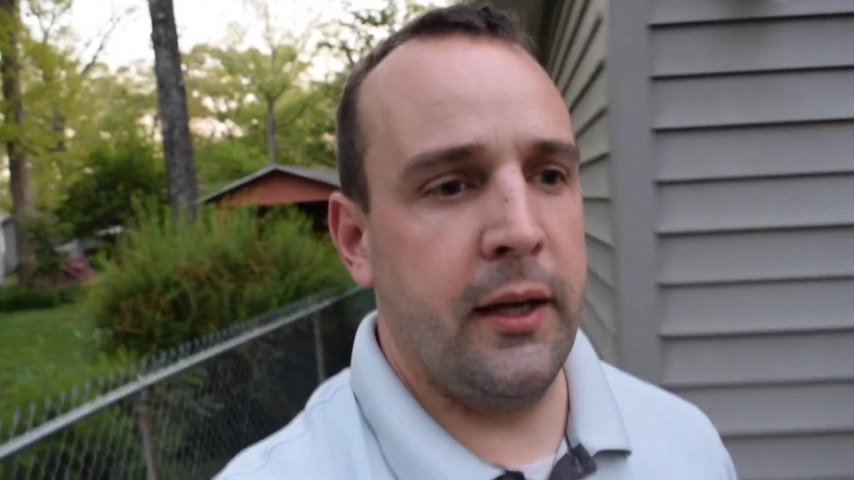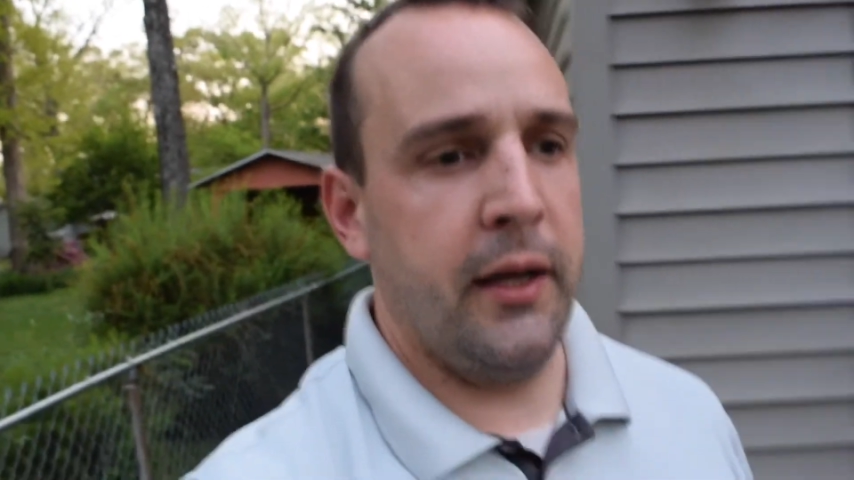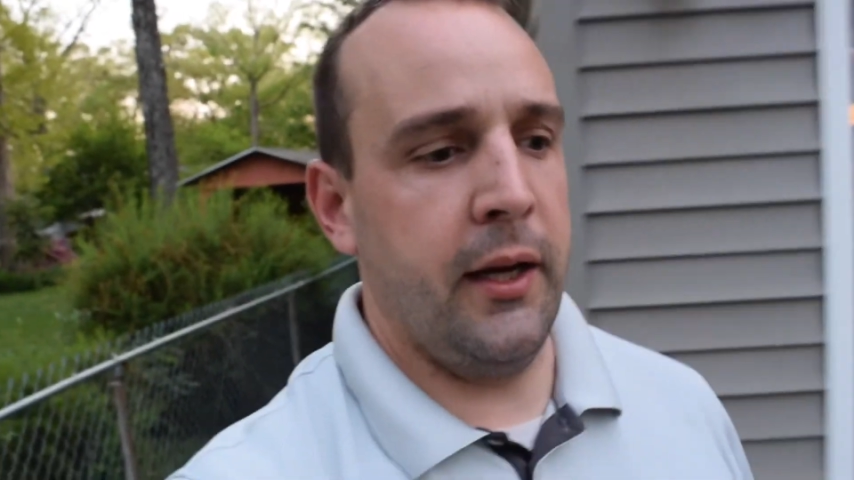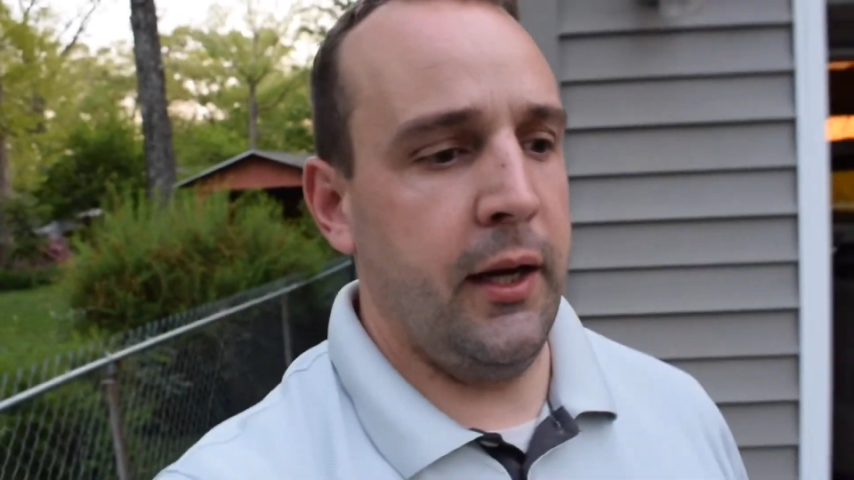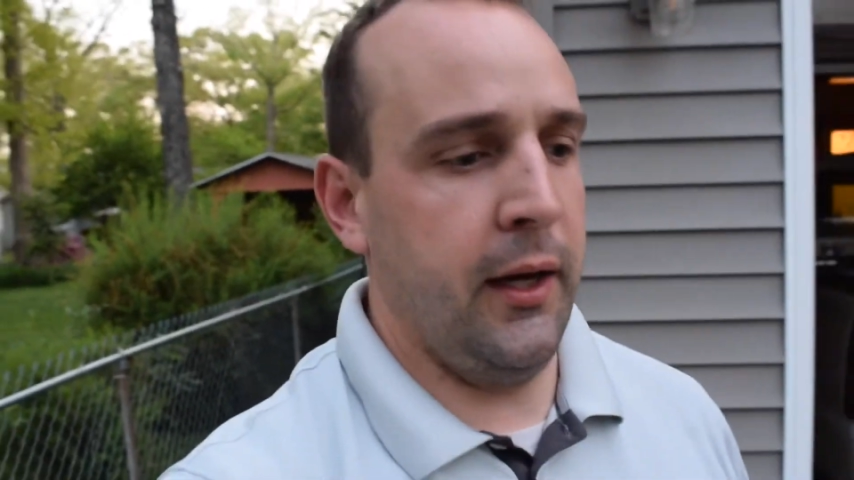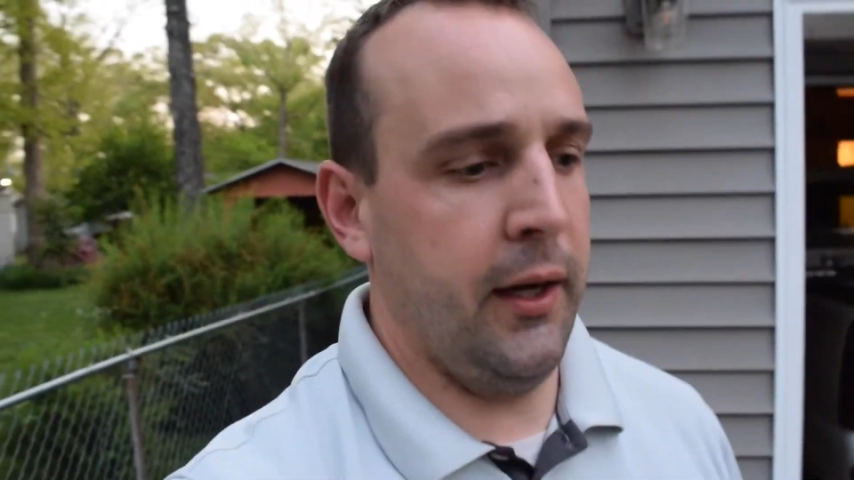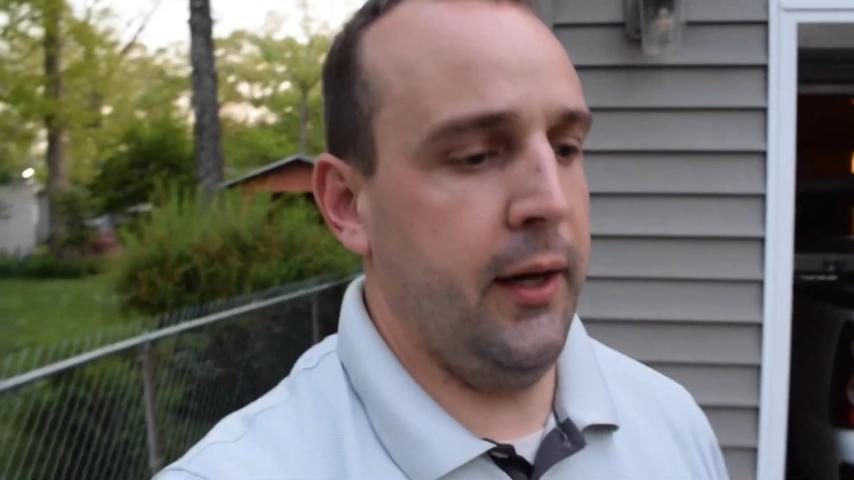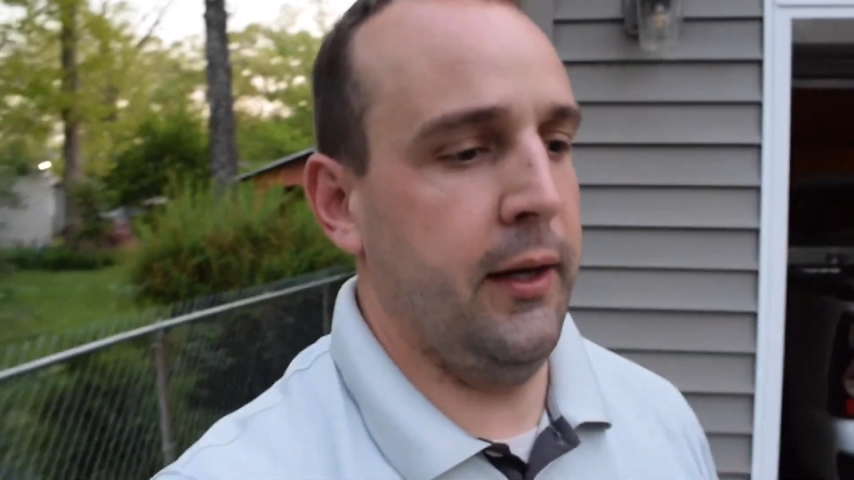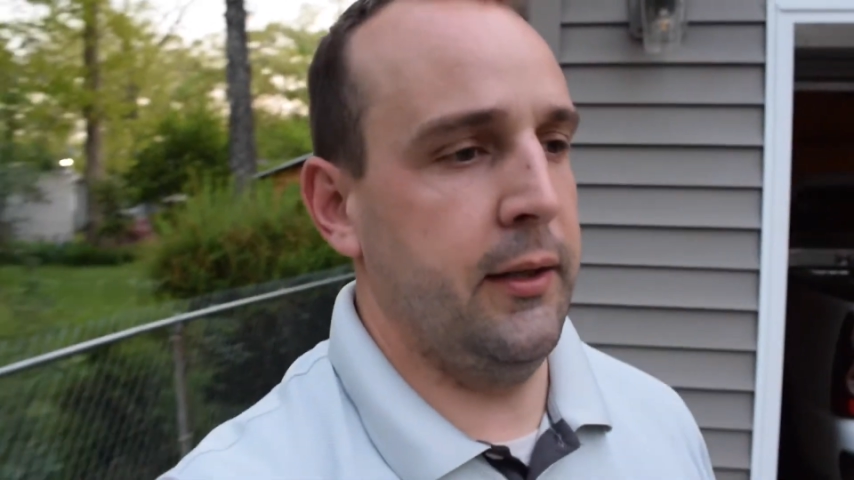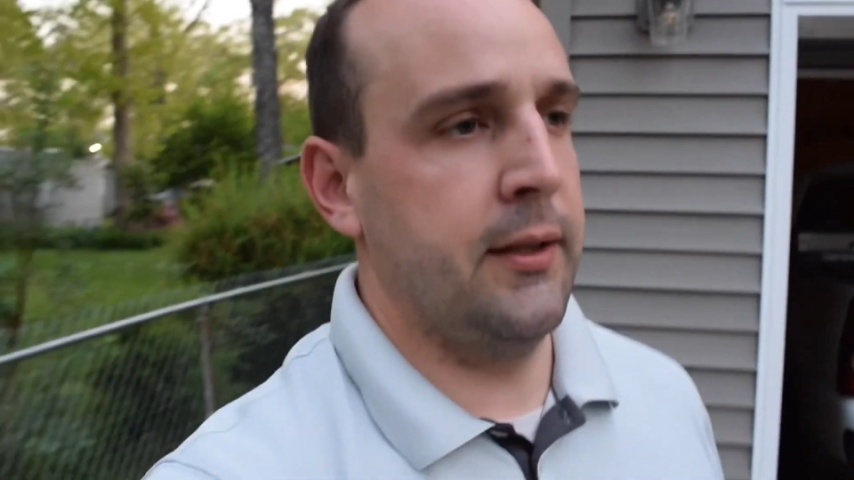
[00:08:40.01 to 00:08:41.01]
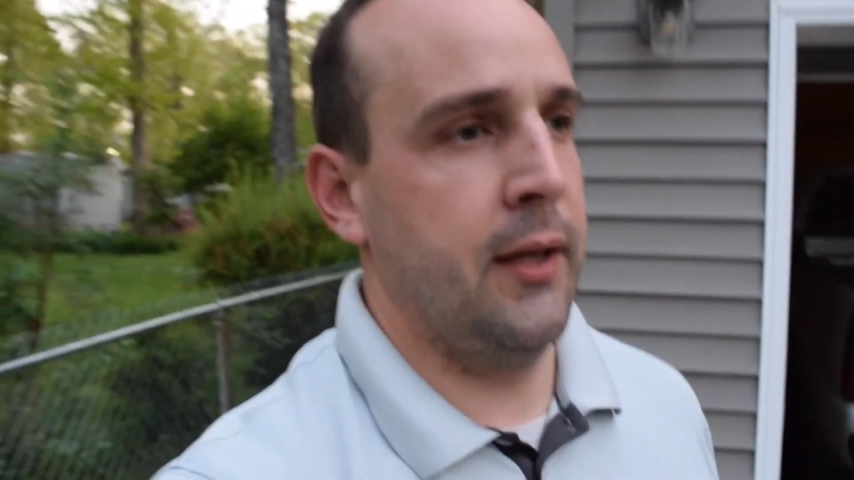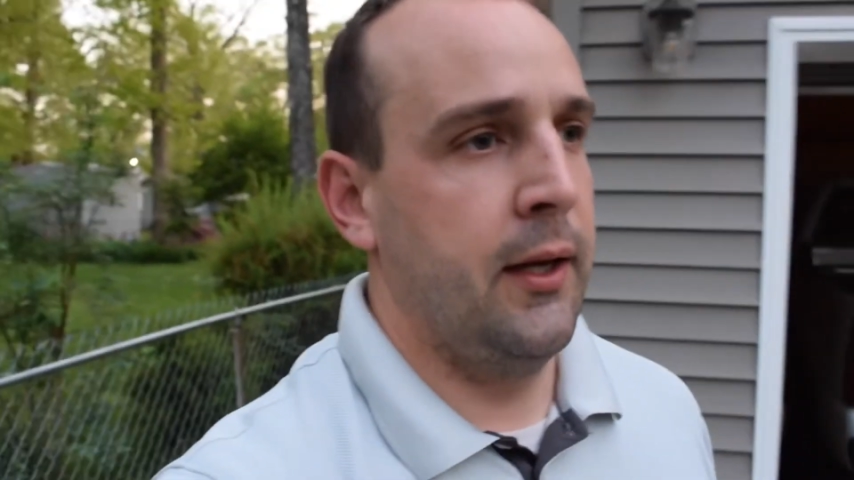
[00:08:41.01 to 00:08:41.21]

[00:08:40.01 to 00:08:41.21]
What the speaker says: and